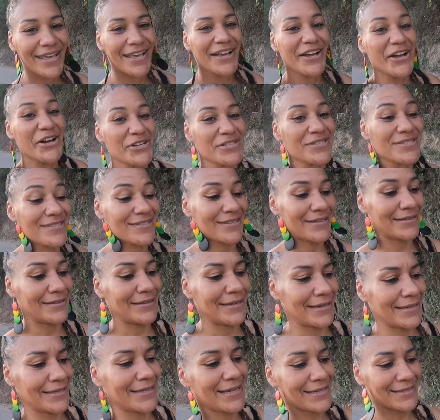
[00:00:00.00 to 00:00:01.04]
Because,
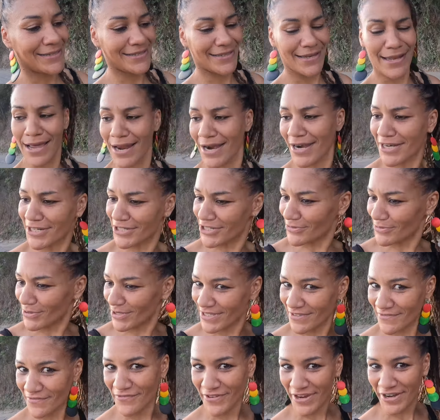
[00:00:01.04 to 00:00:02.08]
yeah, that large
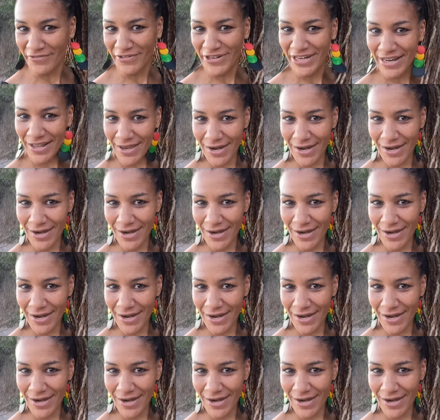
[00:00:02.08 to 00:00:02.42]
was very